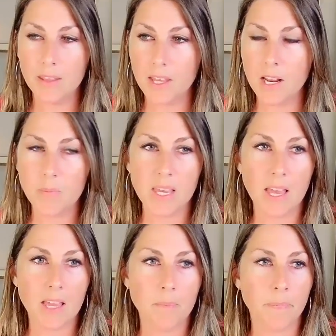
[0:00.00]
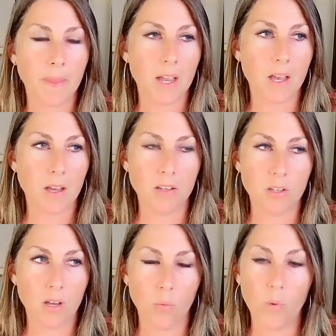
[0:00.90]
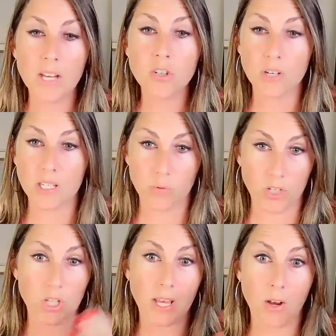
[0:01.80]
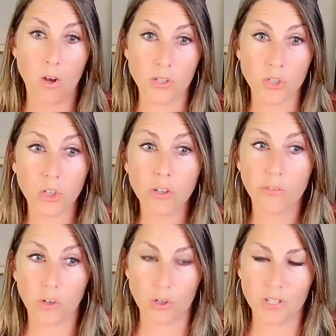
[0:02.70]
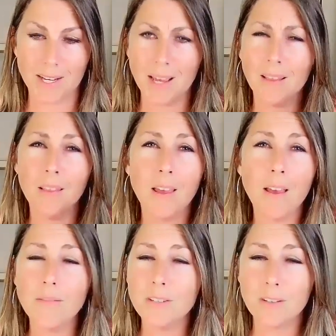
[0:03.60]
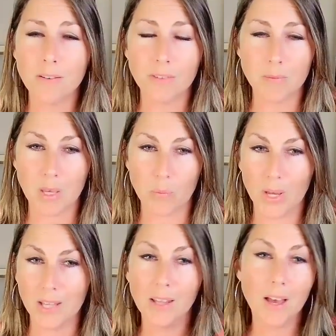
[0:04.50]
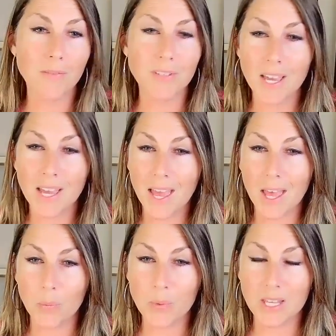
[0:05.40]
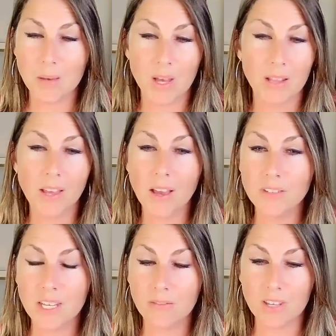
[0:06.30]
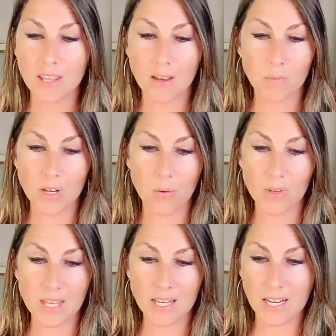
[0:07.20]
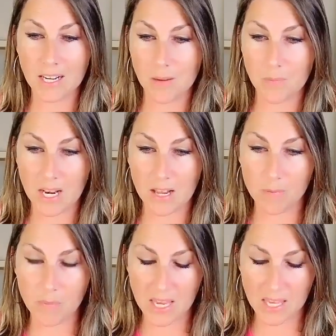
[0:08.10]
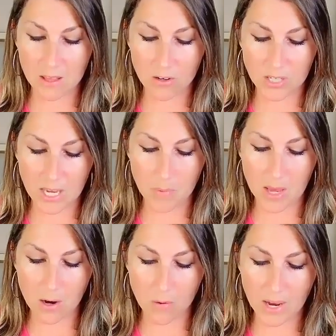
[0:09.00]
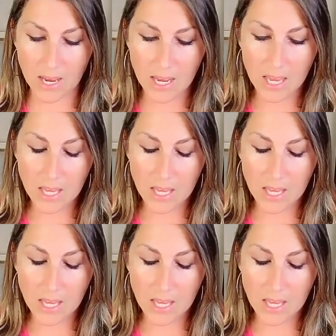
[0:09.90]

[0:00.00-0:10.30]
Then I became a waitress, which they call servers. And I loved serving people. I loved helping them. I loved giving them, you know, what they needed and making their day better, right?